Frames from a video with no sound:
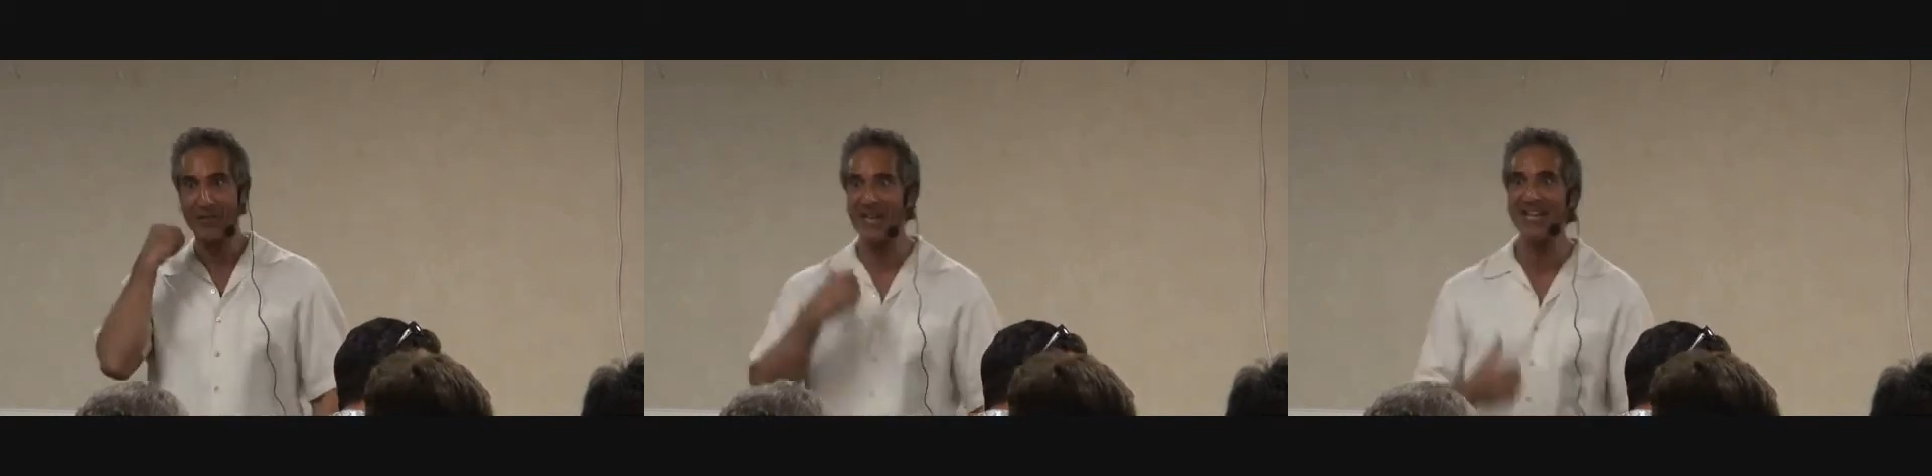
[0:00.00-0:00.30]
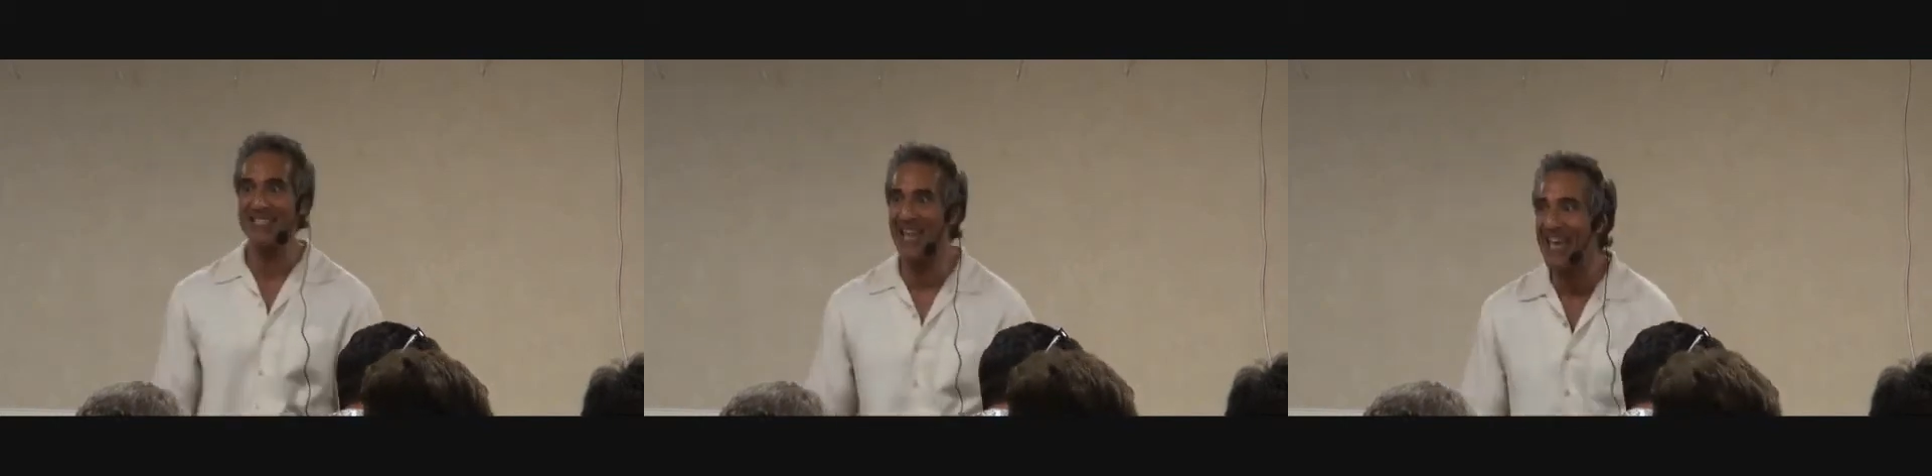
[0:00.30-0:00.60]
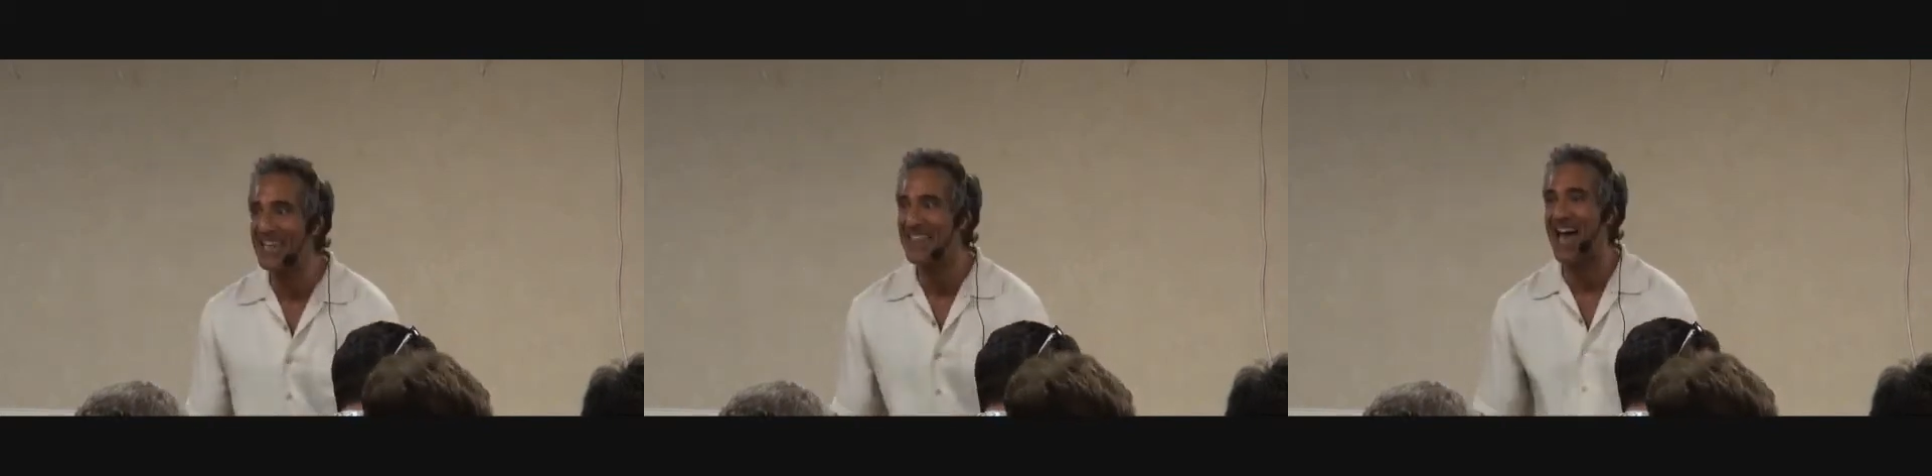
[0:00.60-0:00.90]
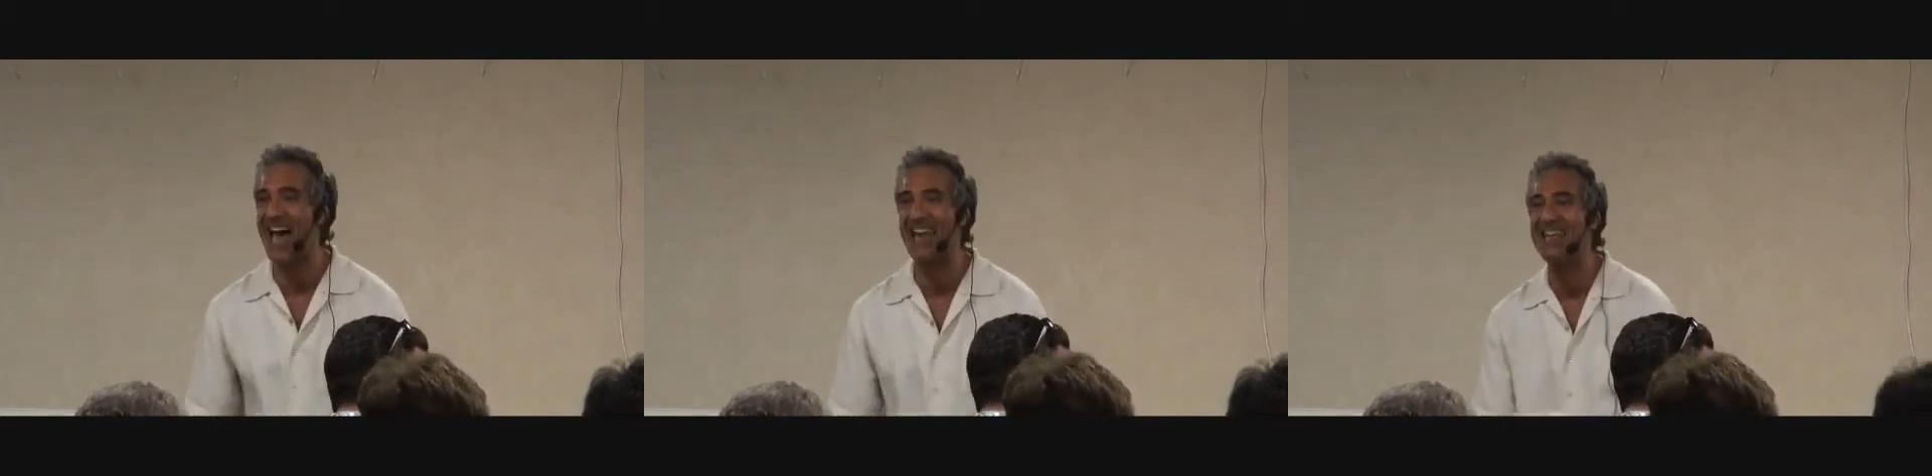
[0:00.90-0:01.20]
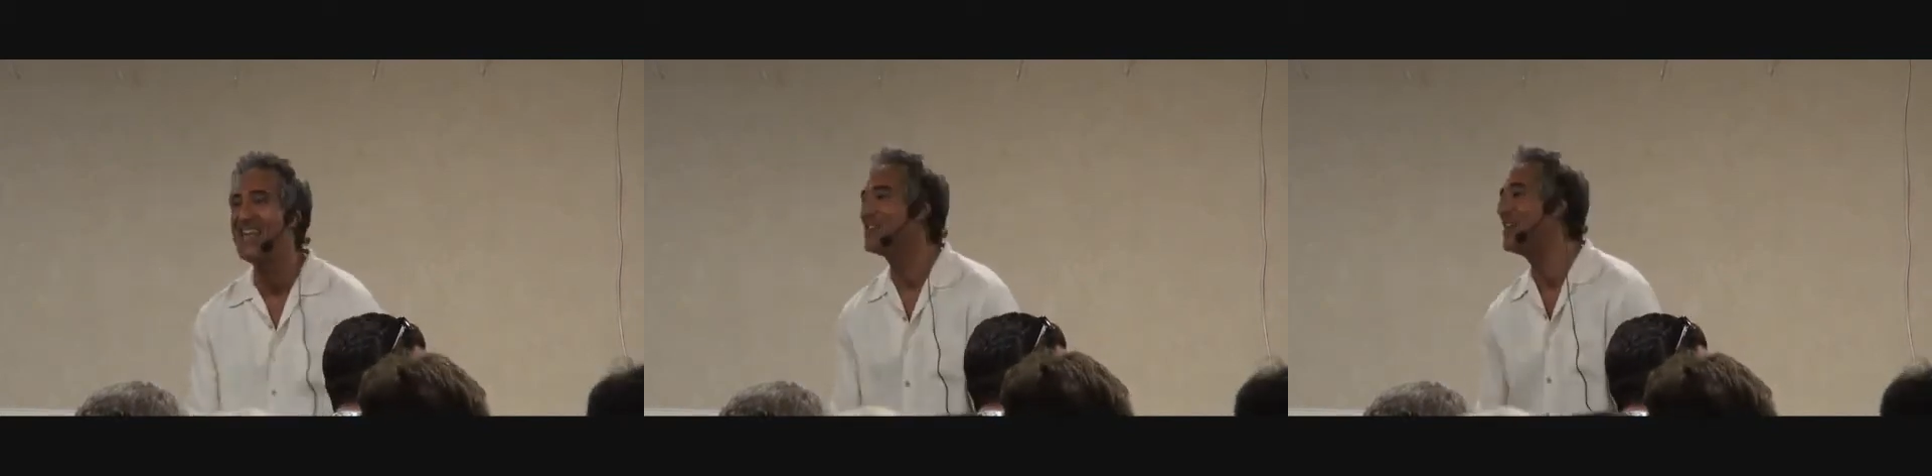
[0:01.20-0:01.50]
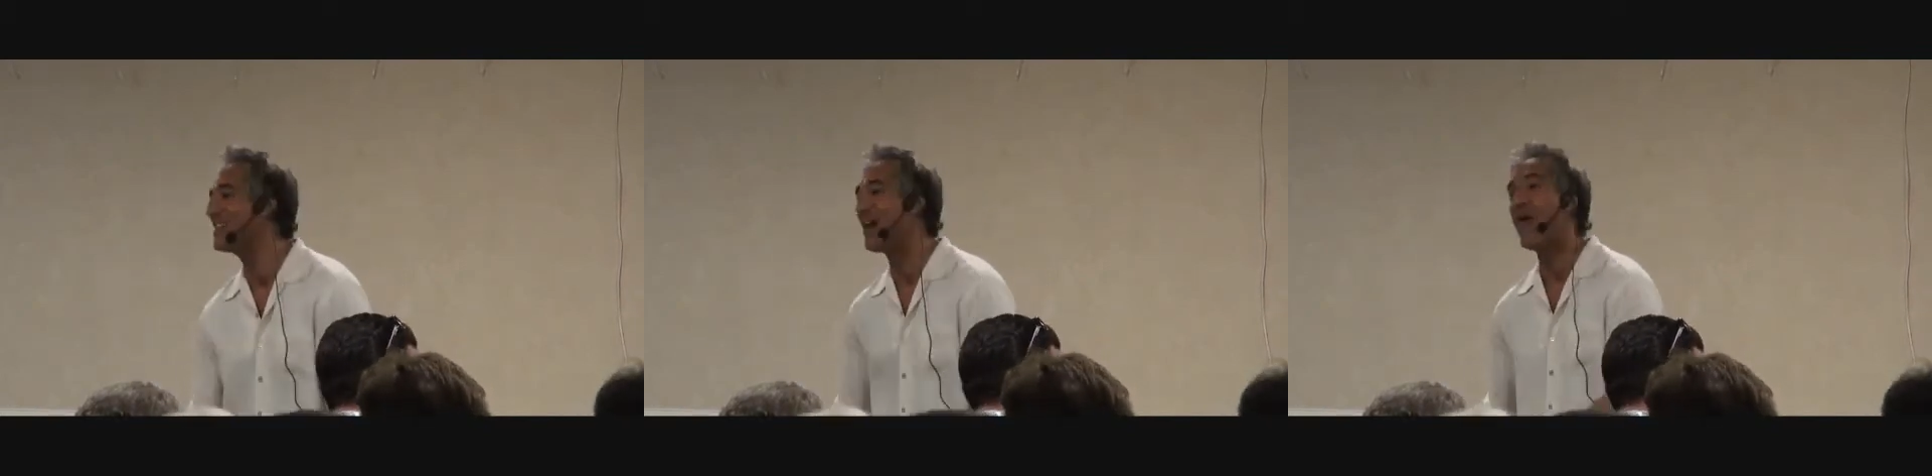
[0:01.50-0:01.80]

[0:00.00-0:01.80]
Just like that. Just